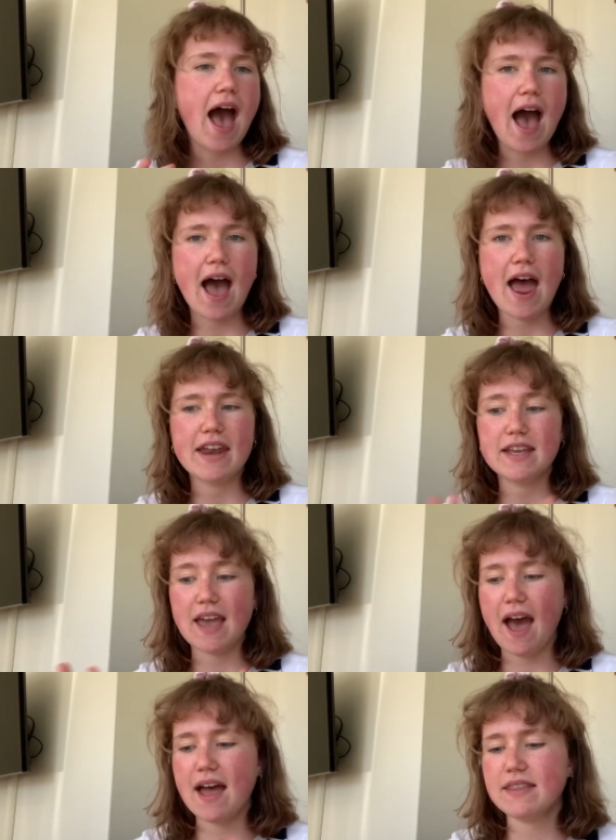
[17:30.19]
And
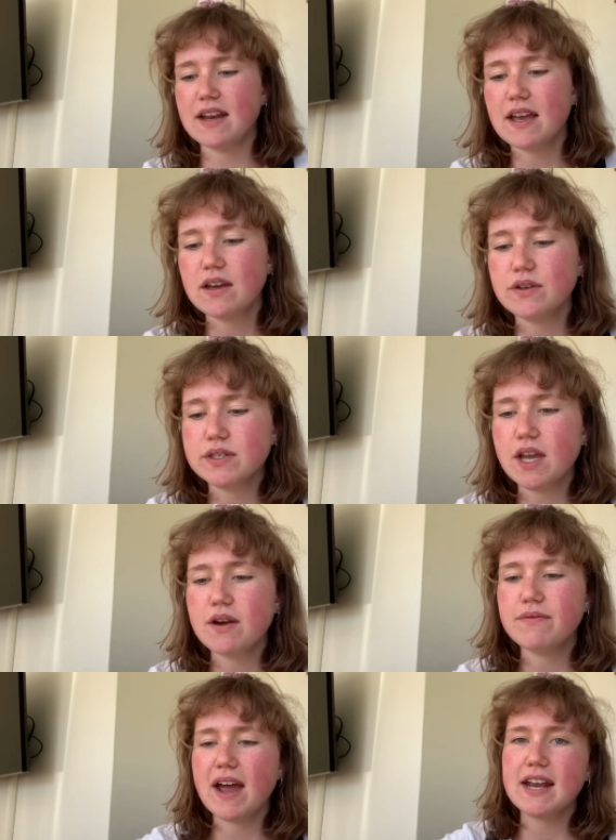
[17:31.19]
yeah, and then I
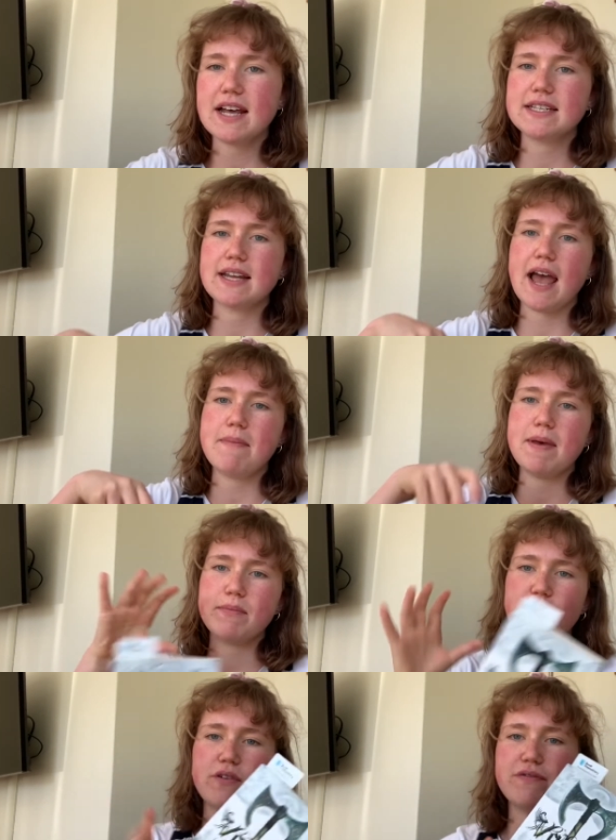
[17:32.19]
also read last night a bit
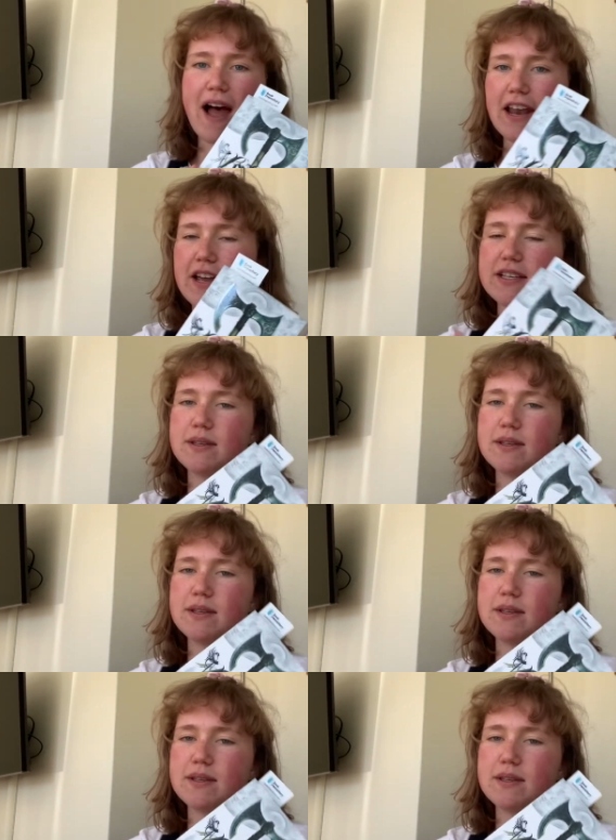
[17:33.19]
more of Valor,